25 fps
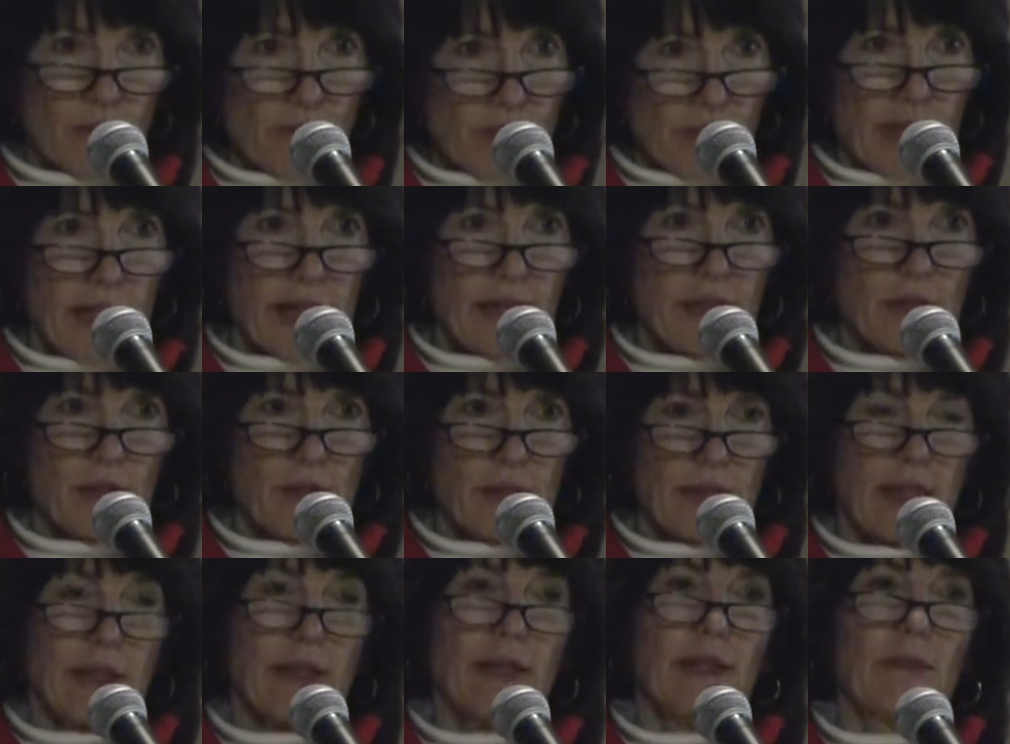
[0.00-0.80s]
or cider
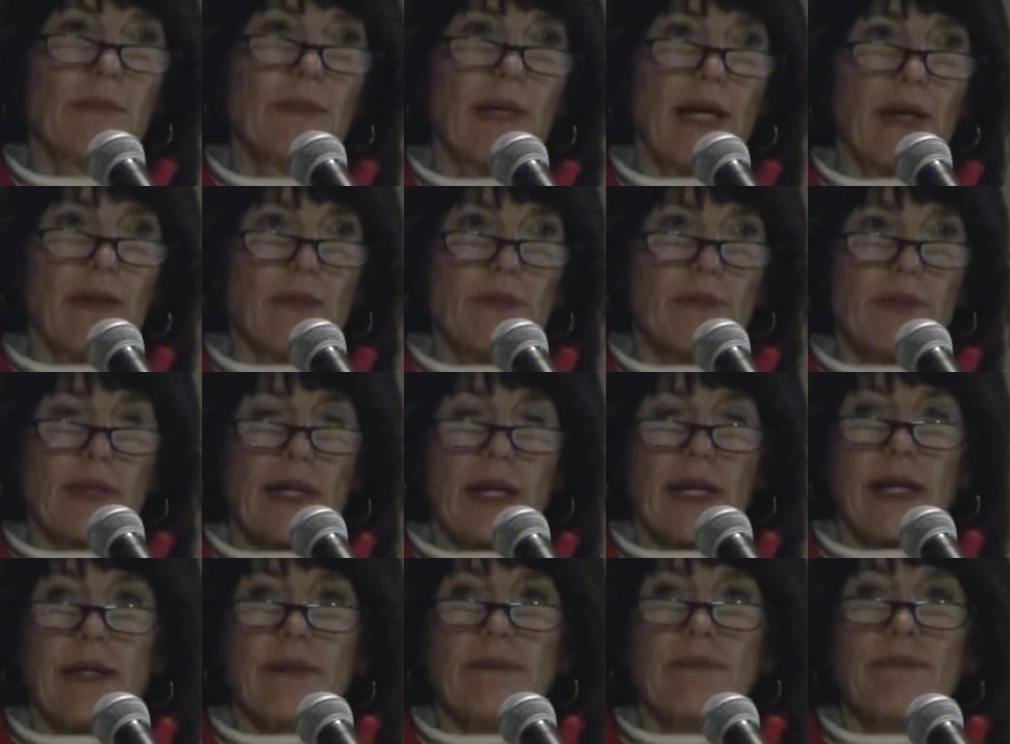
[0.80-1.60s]
can come out of
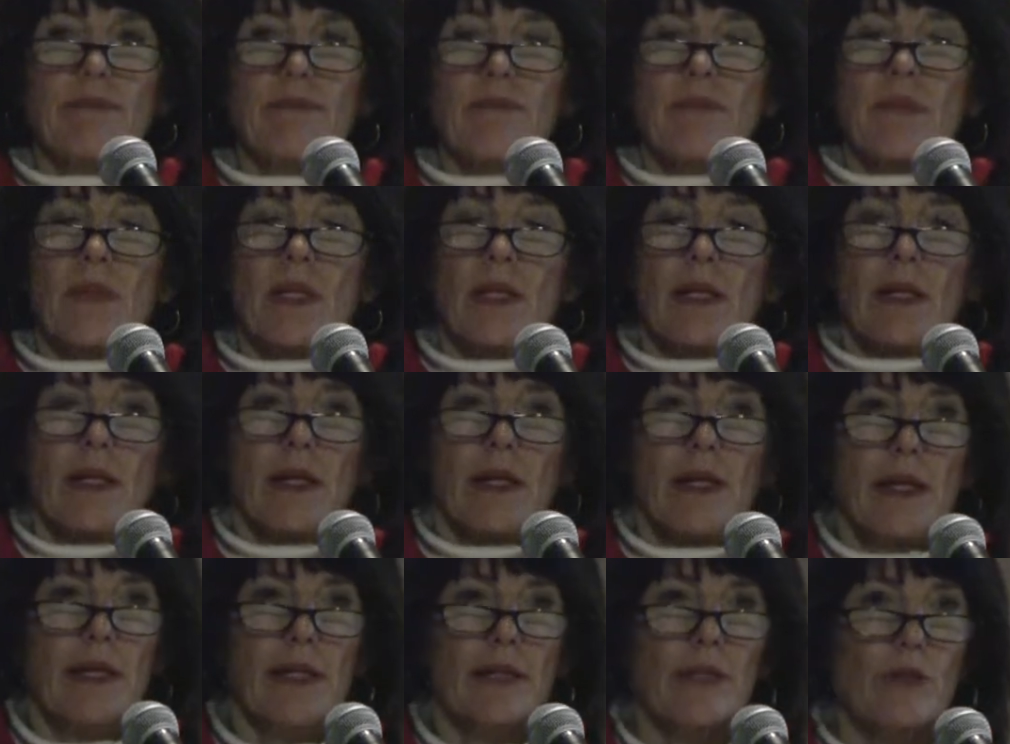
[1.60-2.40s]
that.
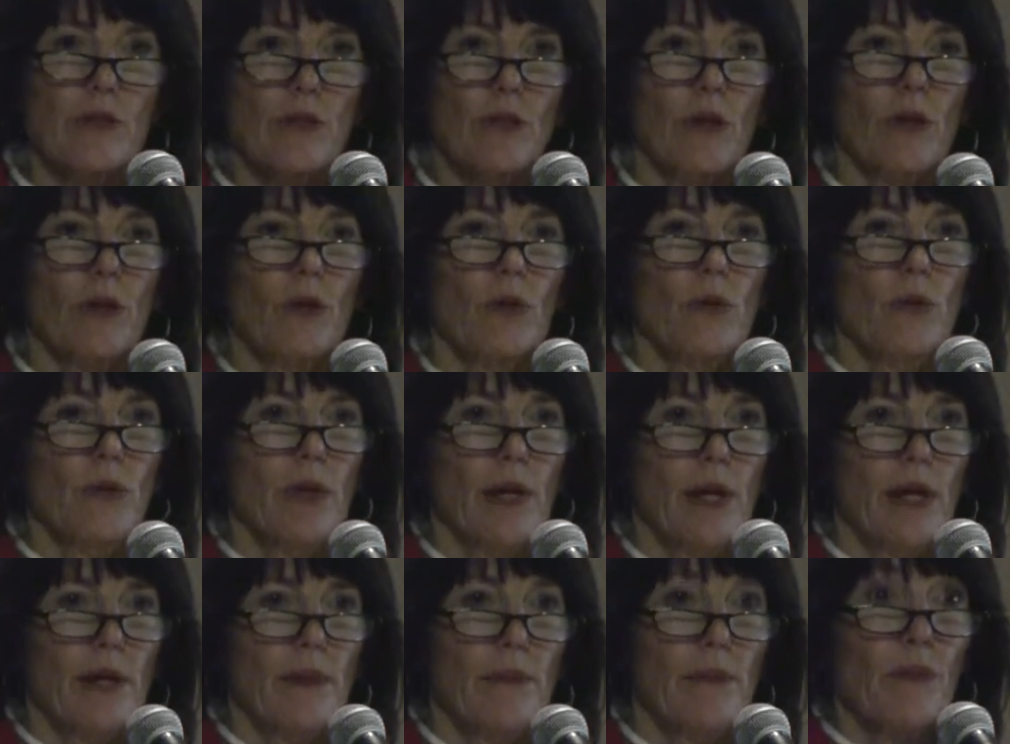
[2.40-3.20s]
And
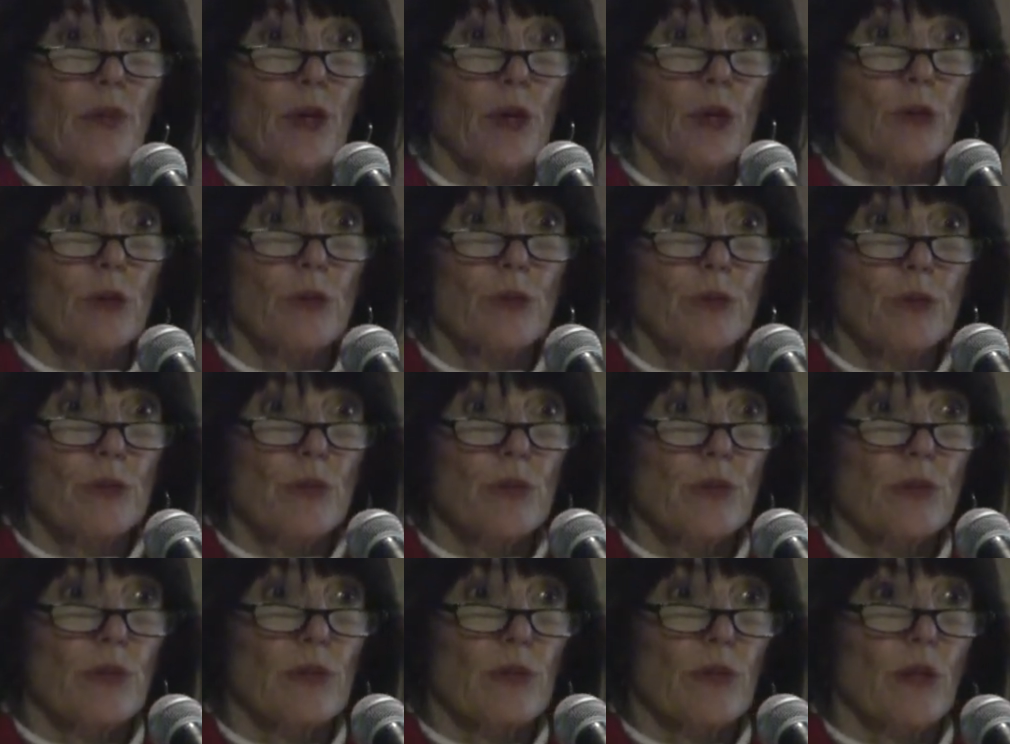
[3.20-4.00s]
so um,
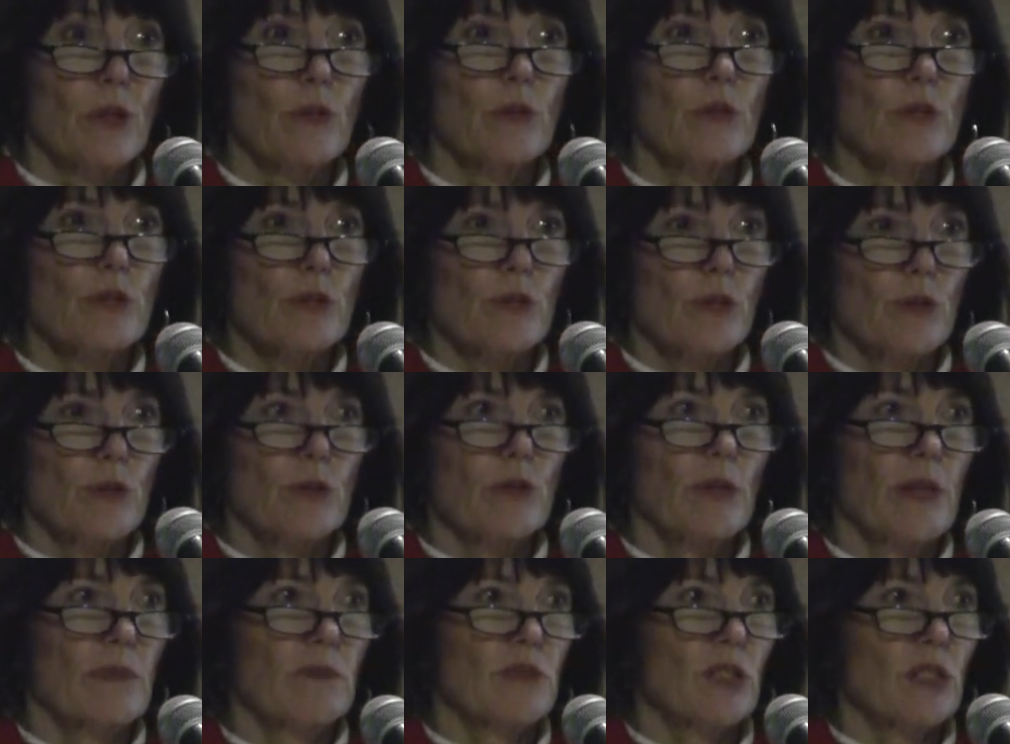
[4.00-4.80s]
those those
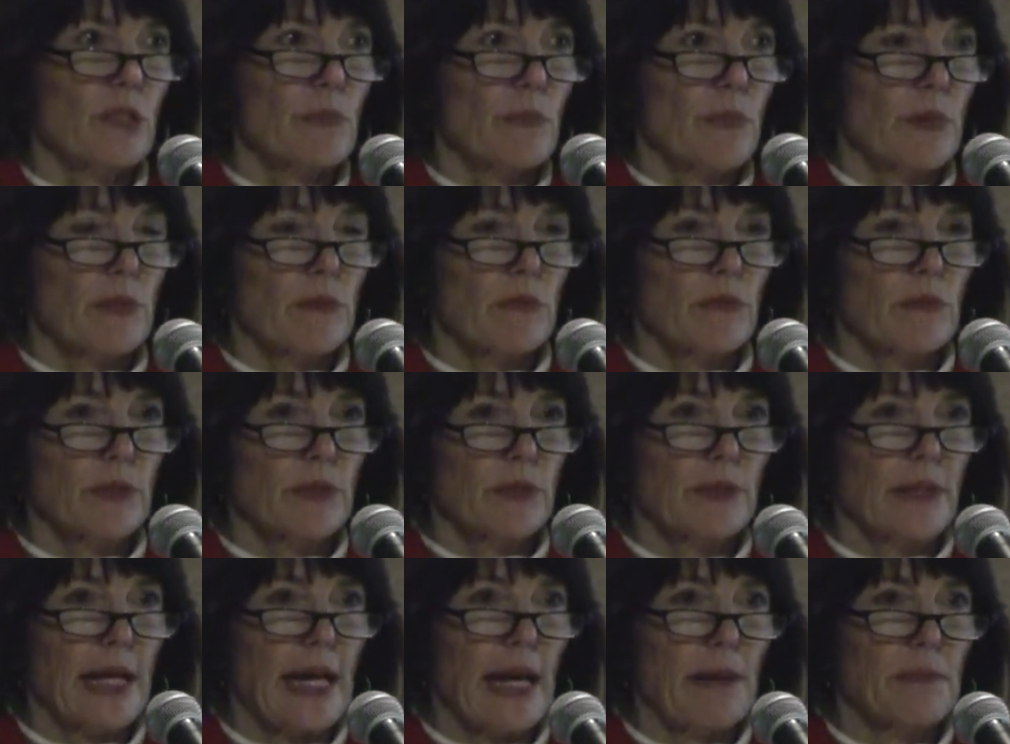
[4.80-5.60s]
two have just been a
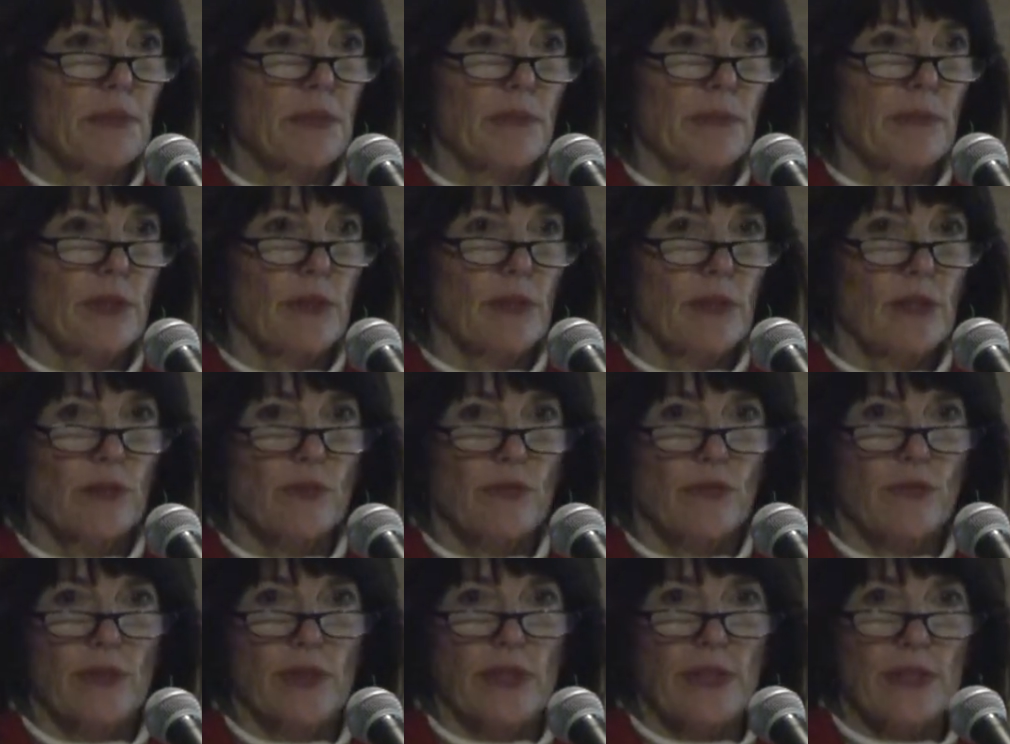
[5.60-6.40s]
real happy marriage
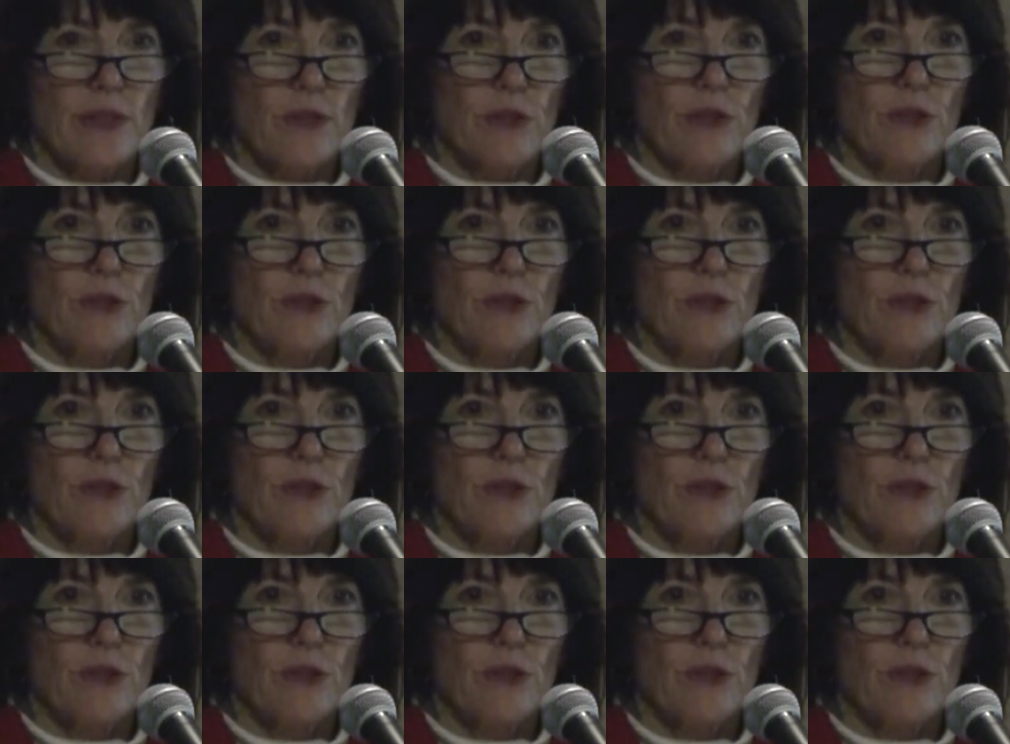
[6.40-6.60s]
for us.